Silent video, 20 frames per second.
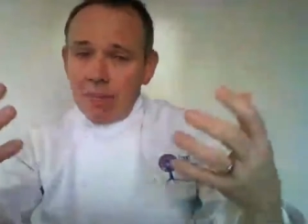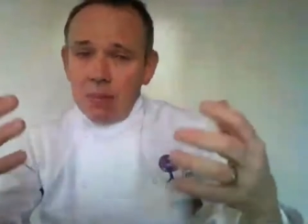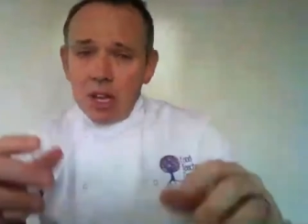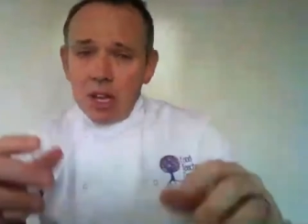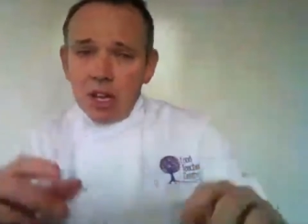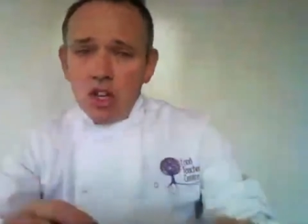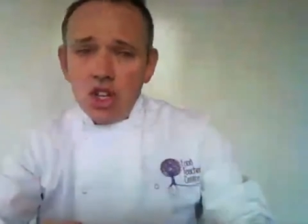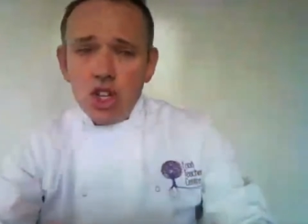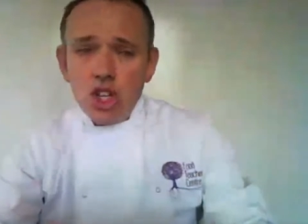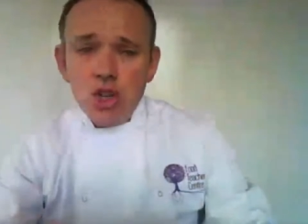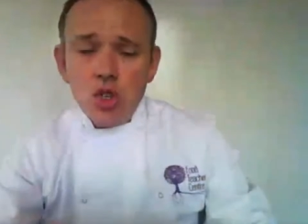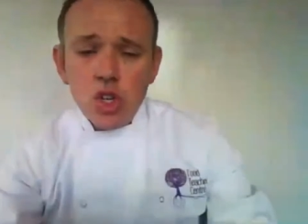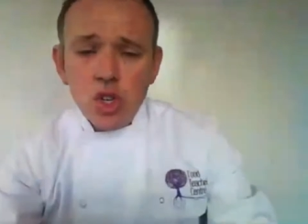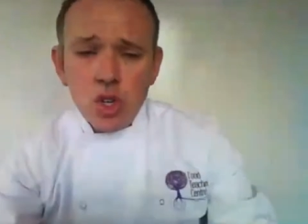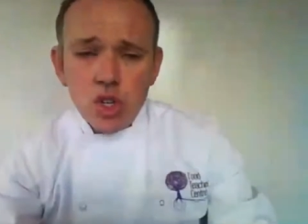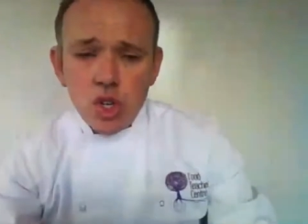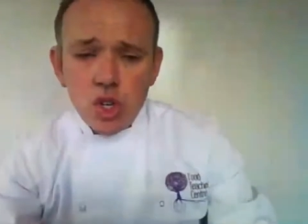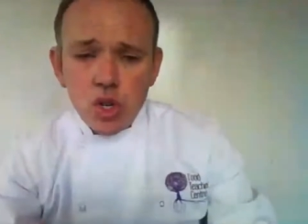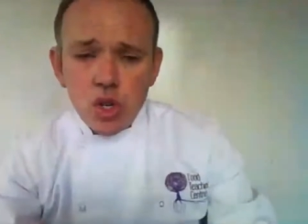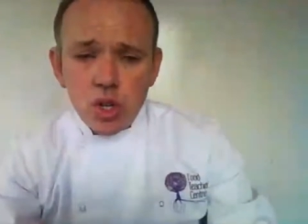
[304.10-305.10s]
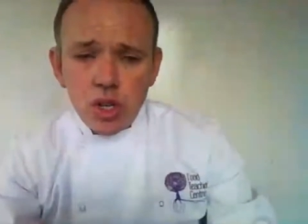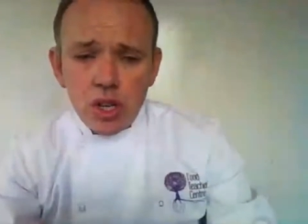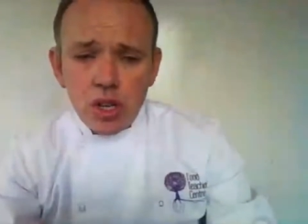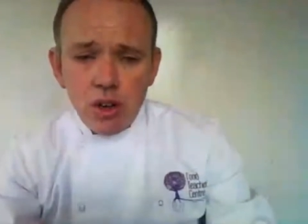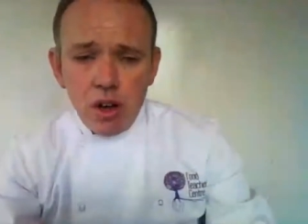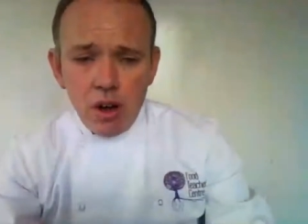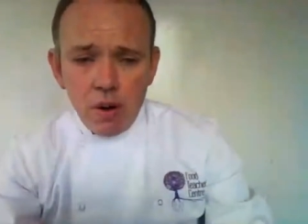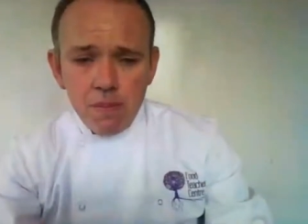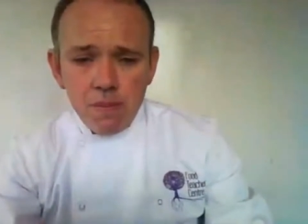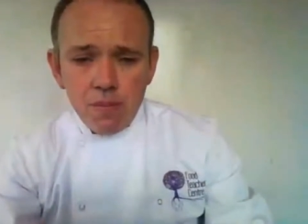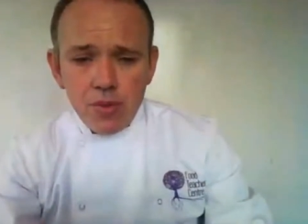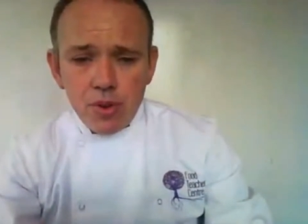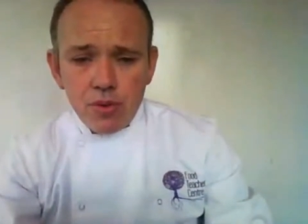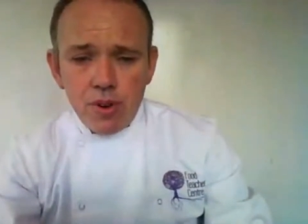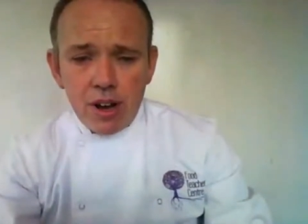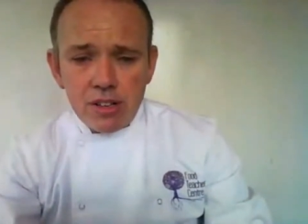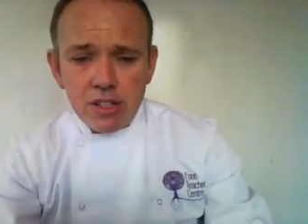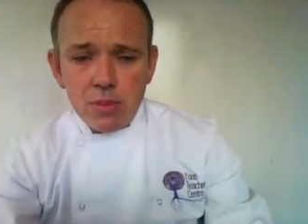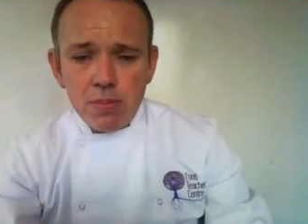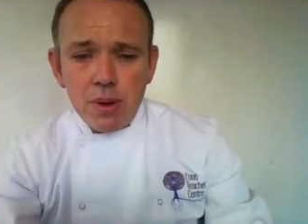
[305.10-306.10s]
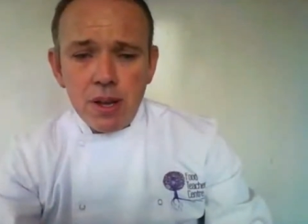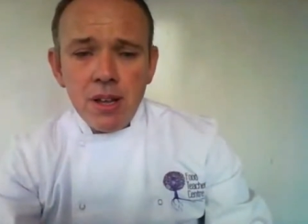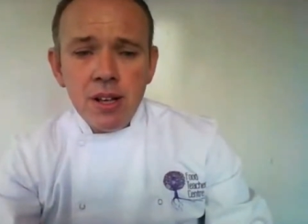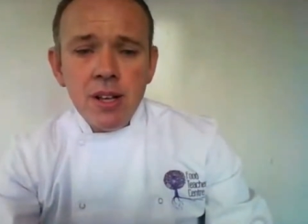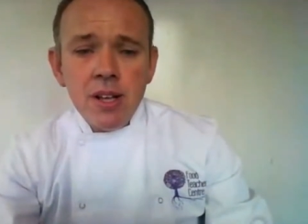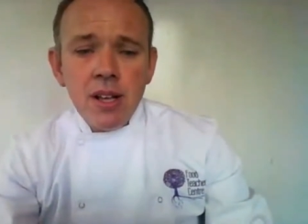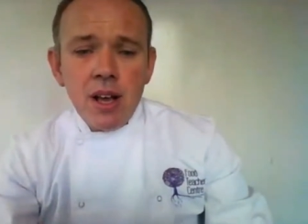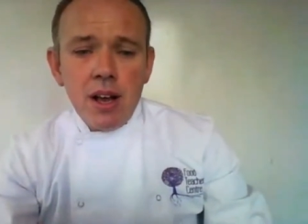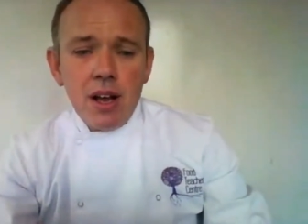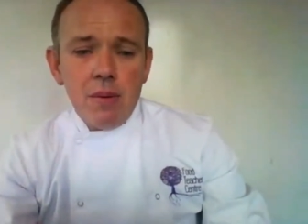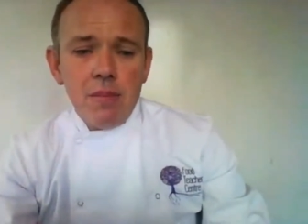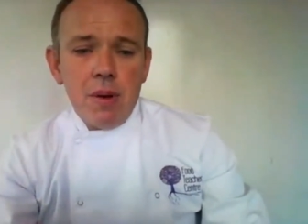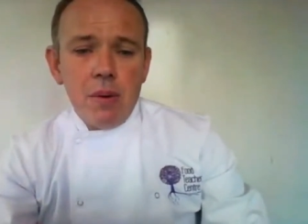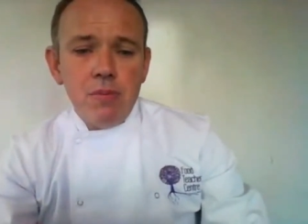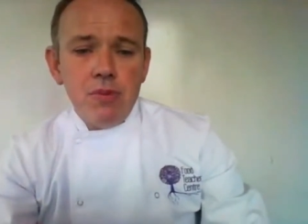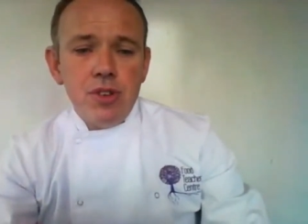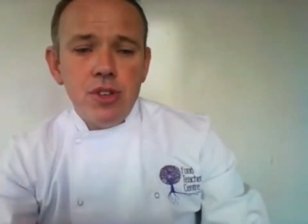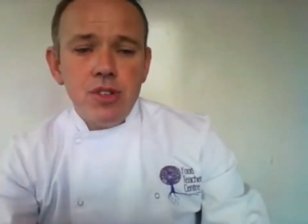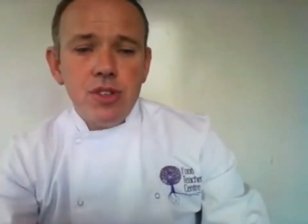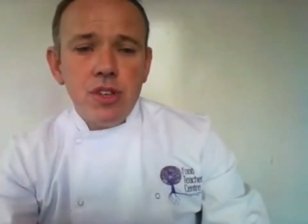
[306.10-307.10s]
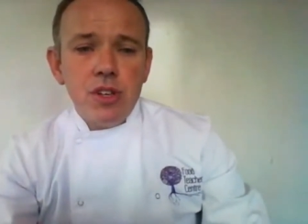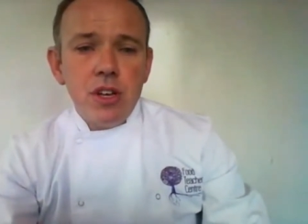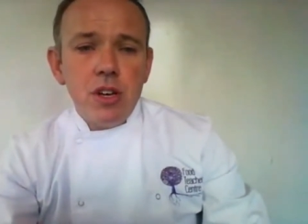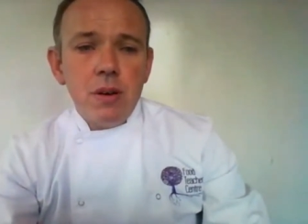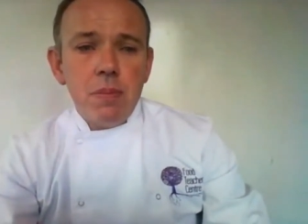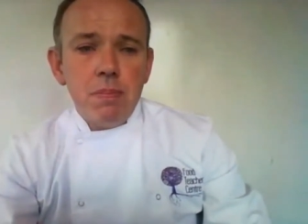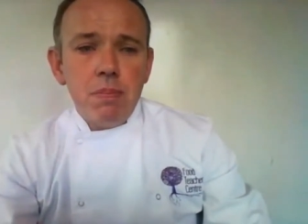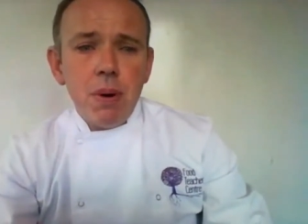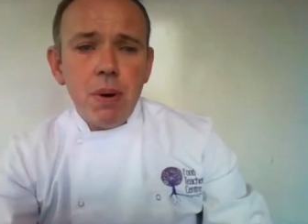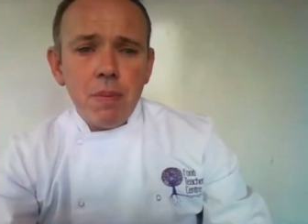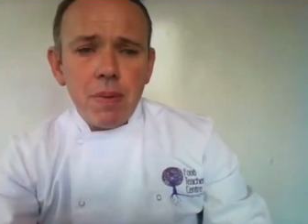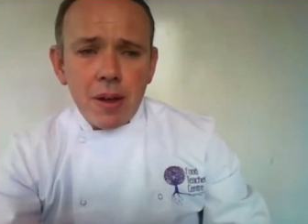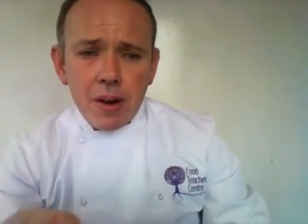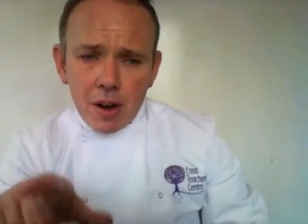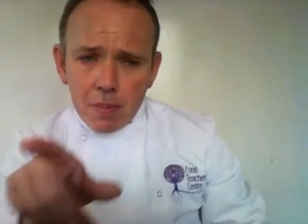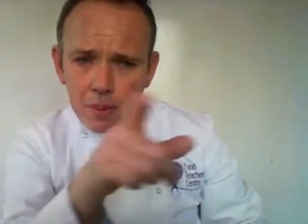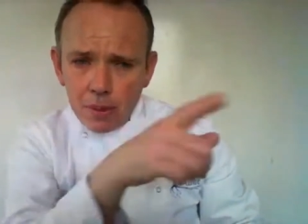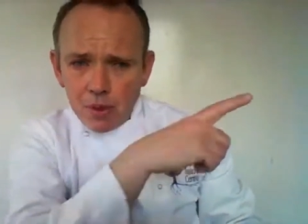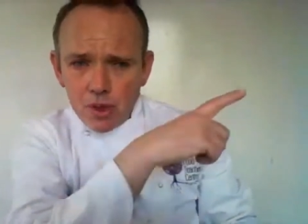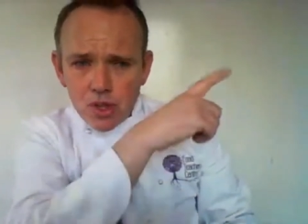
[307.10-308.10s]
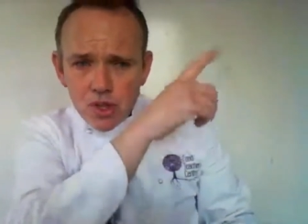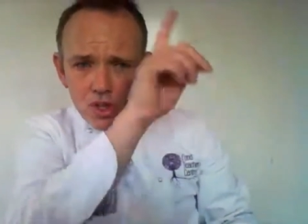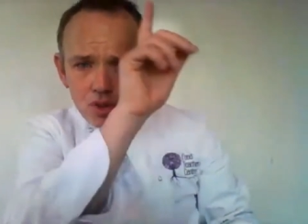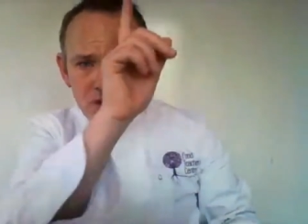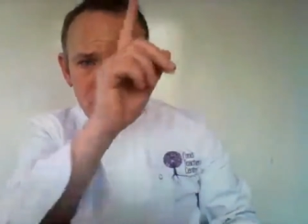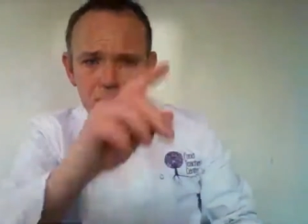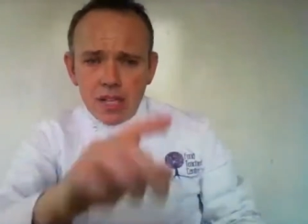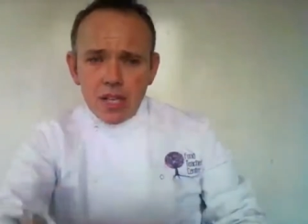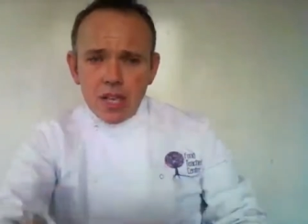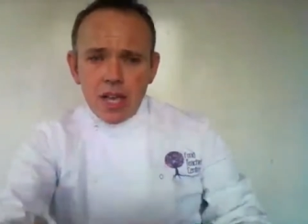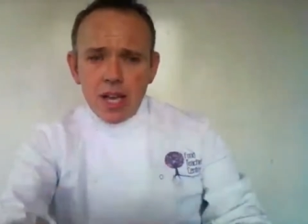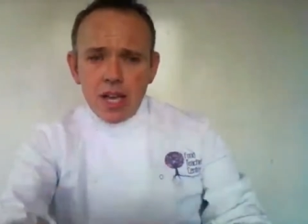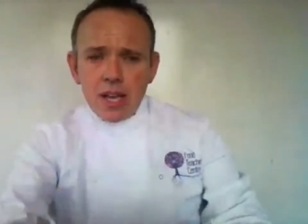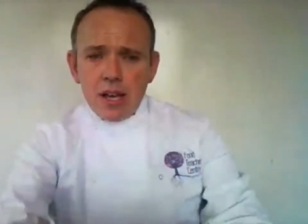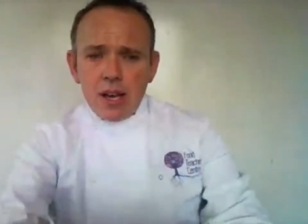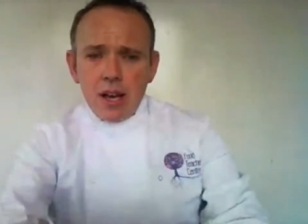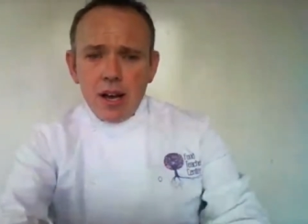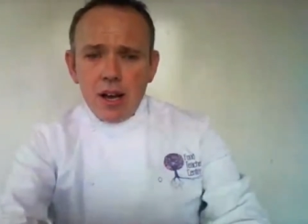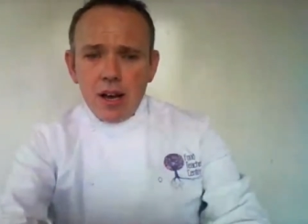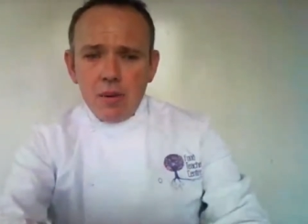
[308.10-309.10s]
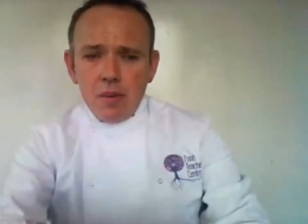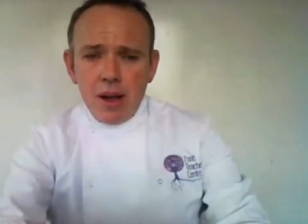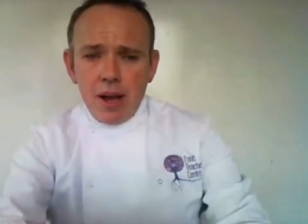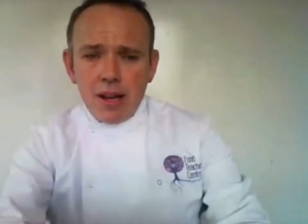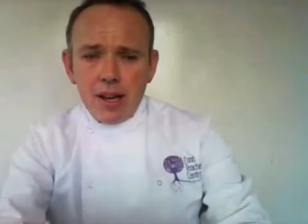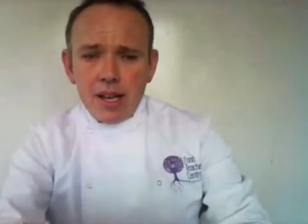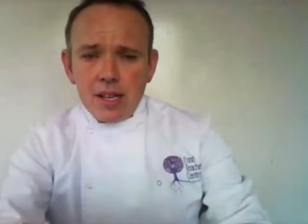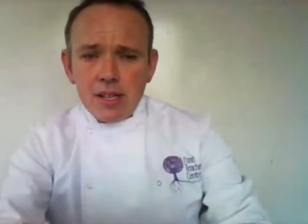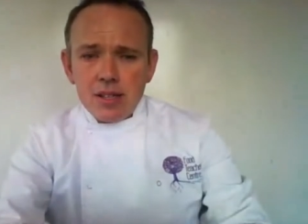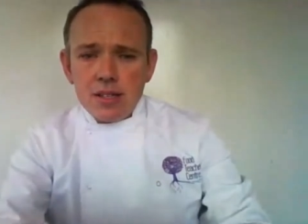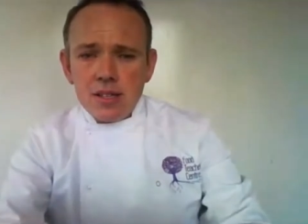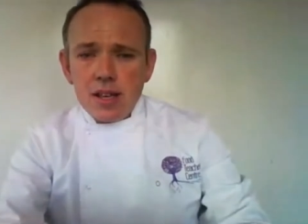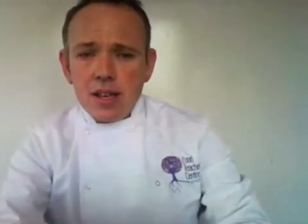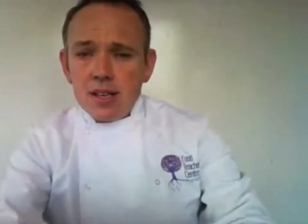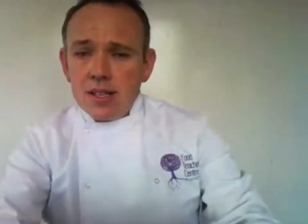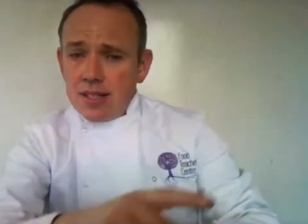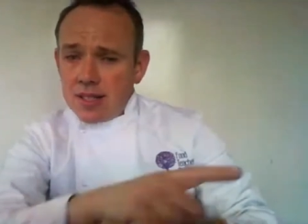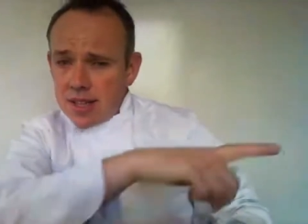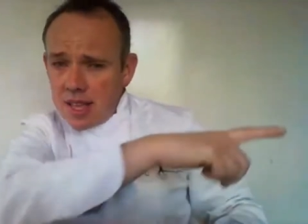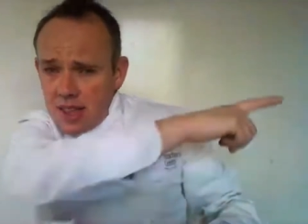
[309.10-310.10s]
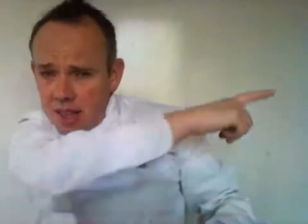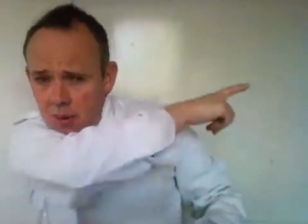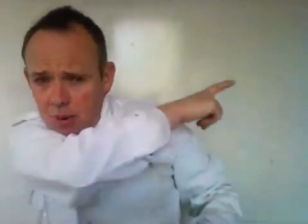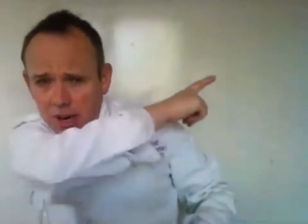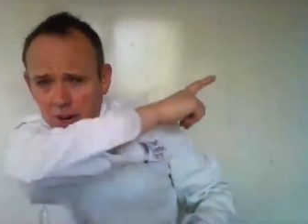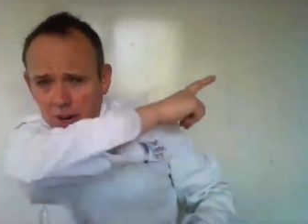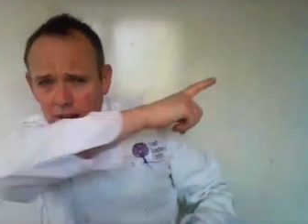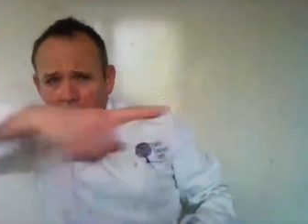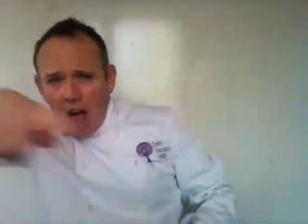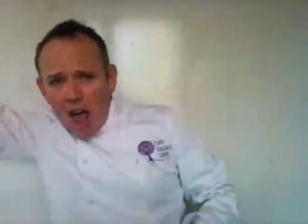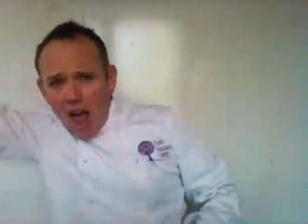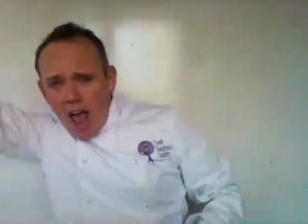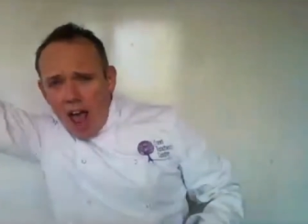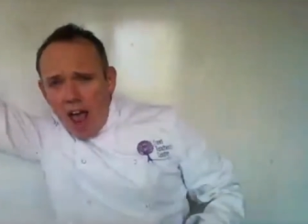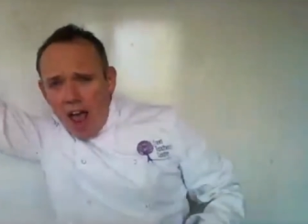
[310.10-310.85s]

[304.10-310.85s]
let me introduce you to the recipe. I'm just going to pop that up on the screen there, and let's send that one live.